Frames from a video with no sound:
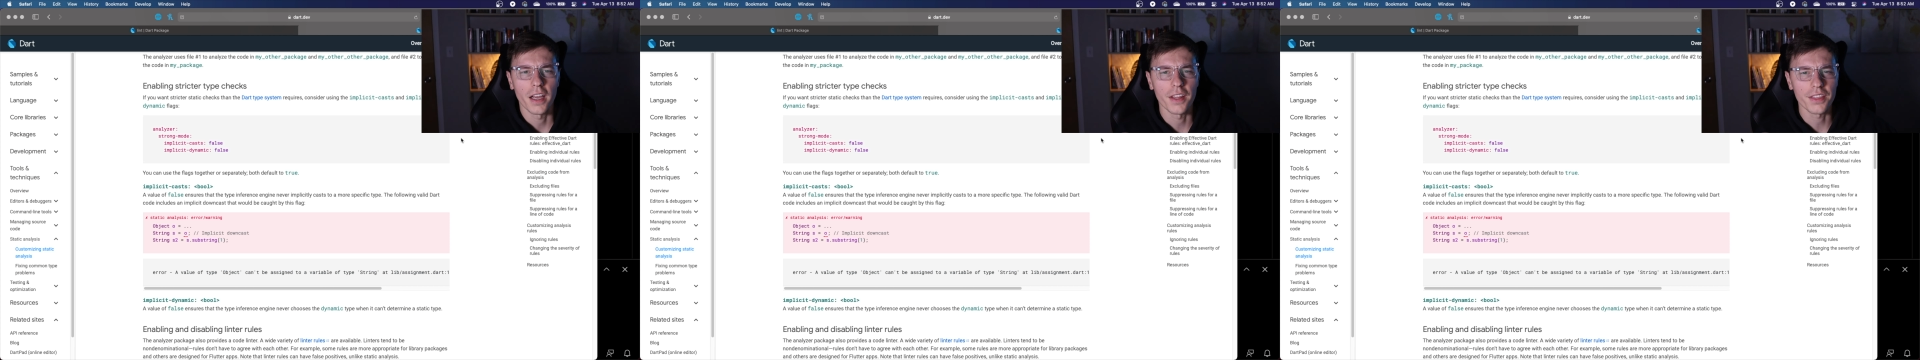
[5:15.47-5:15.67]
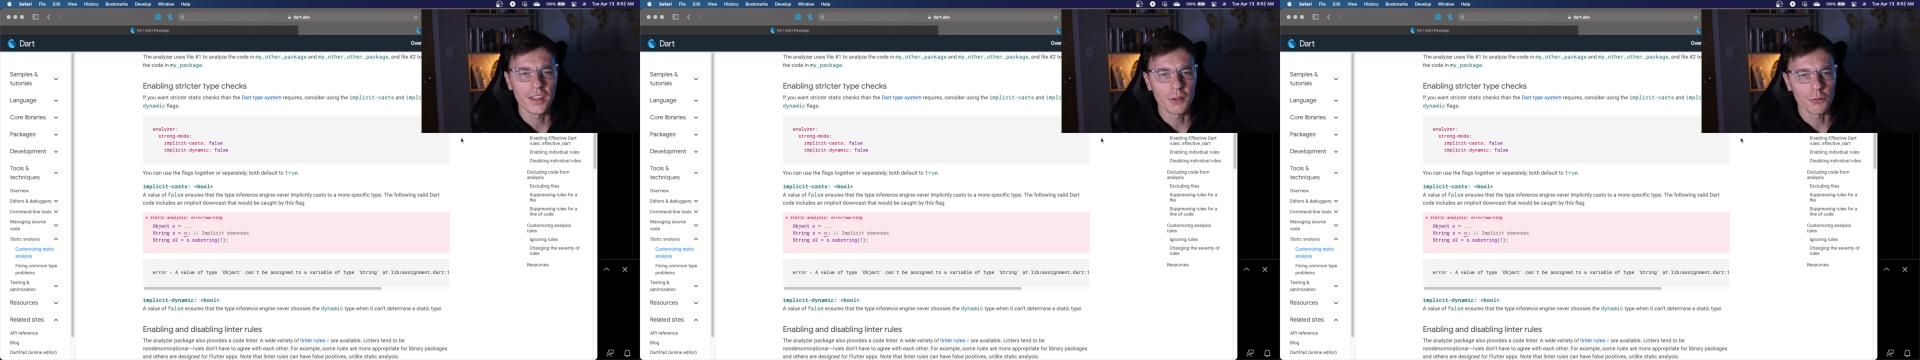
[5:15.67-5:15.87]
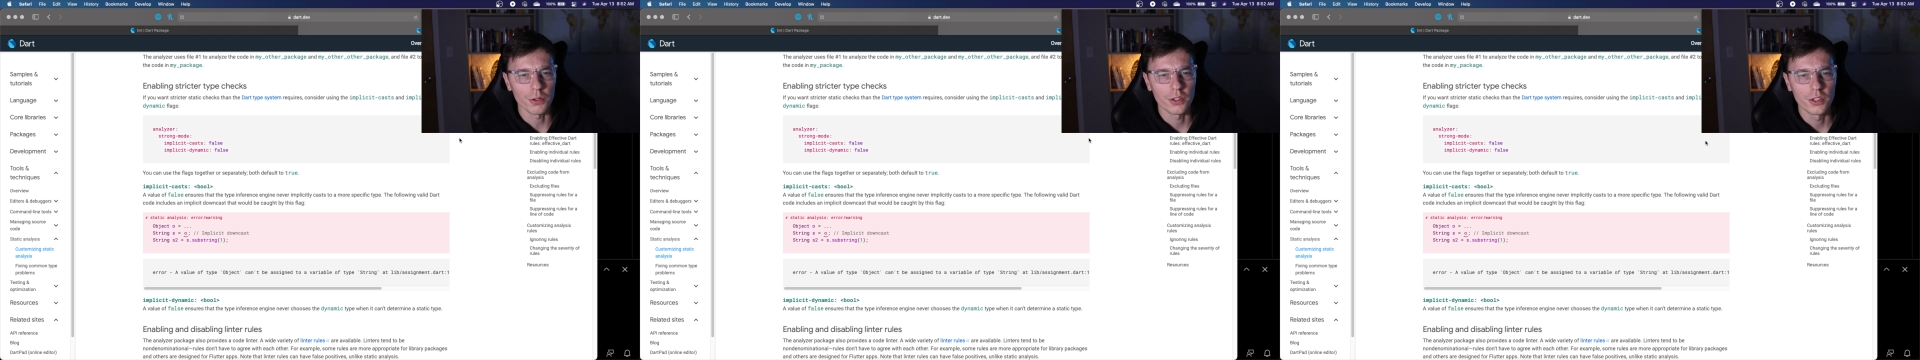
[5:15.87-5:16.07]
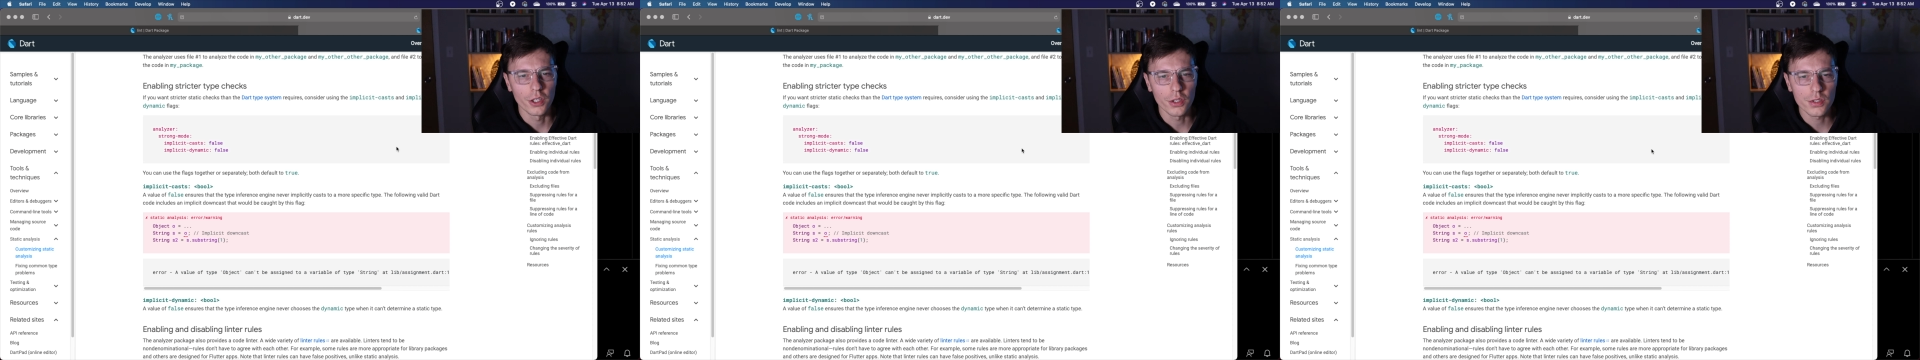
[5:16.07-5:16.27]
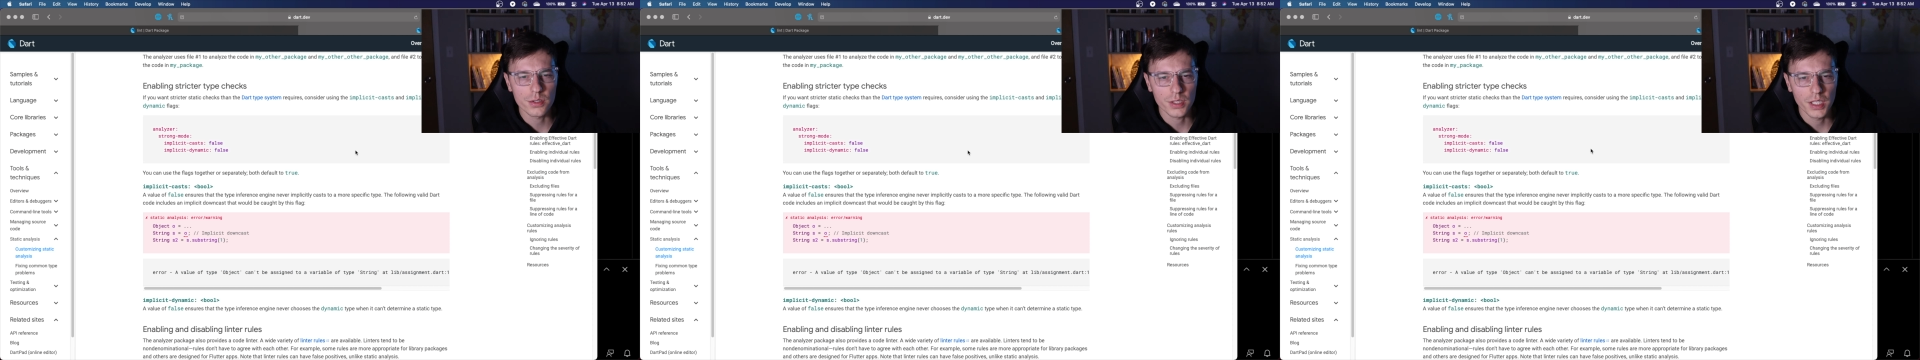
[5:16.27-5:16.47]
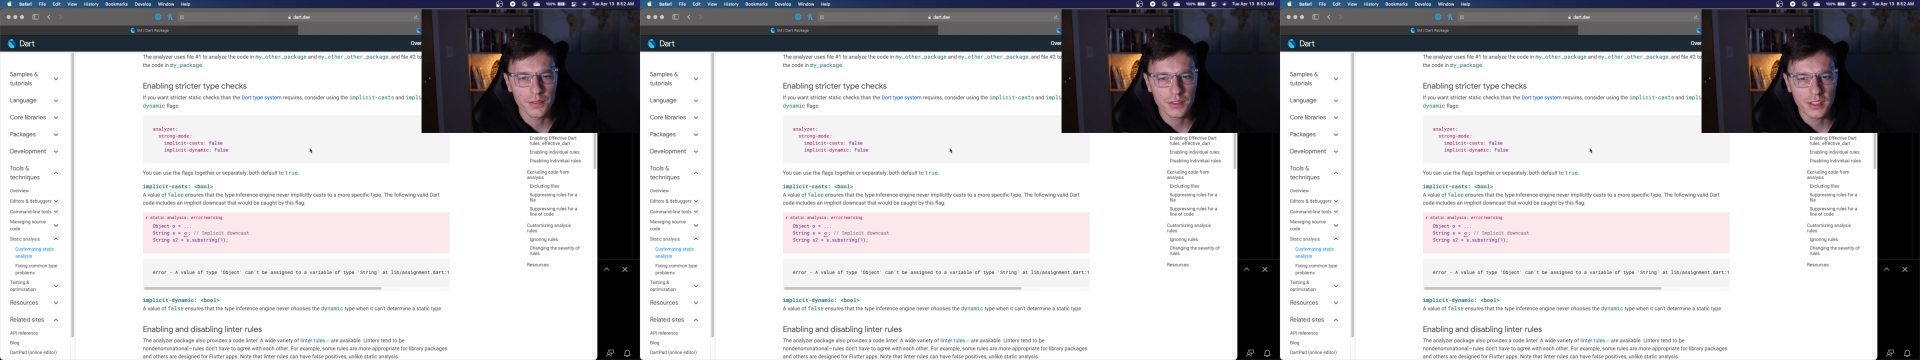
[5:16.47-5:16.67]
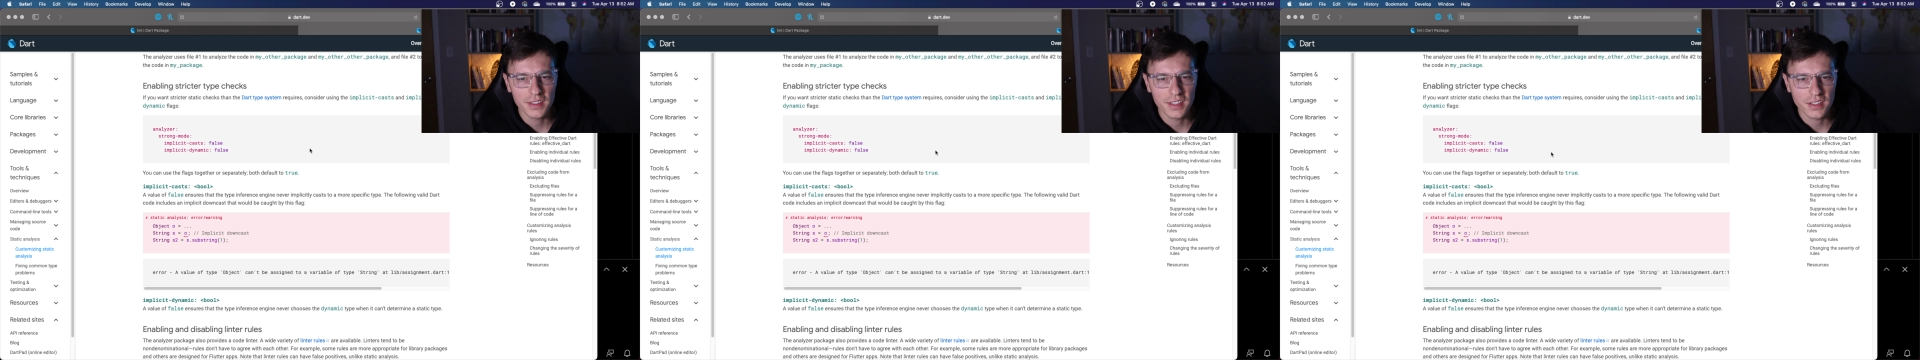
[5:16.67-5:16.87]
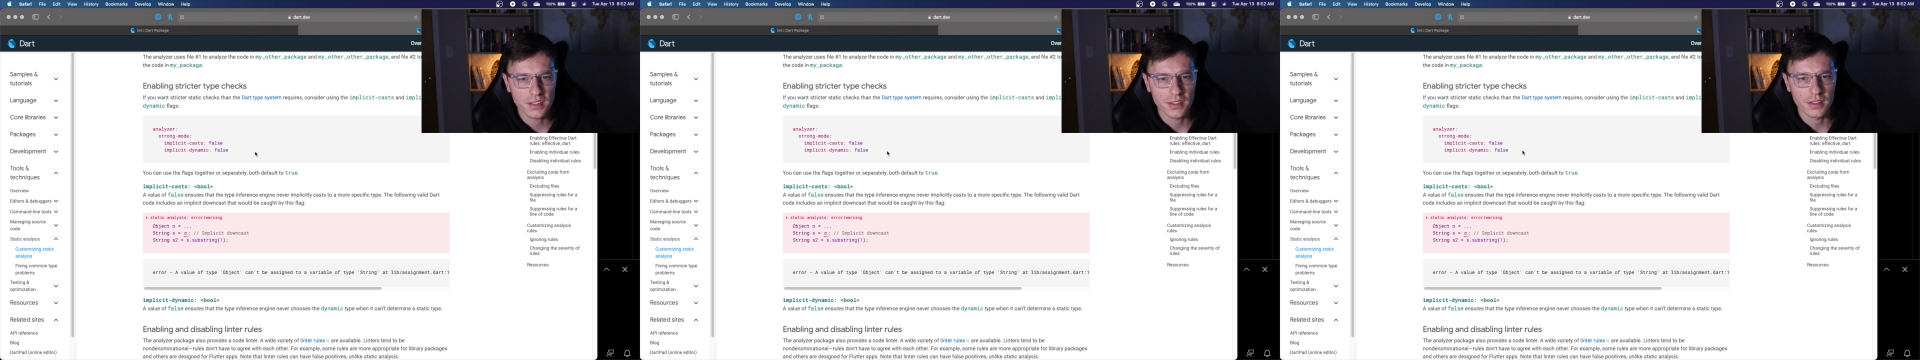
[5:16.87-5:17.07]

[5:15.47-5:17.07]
I think with null safety, this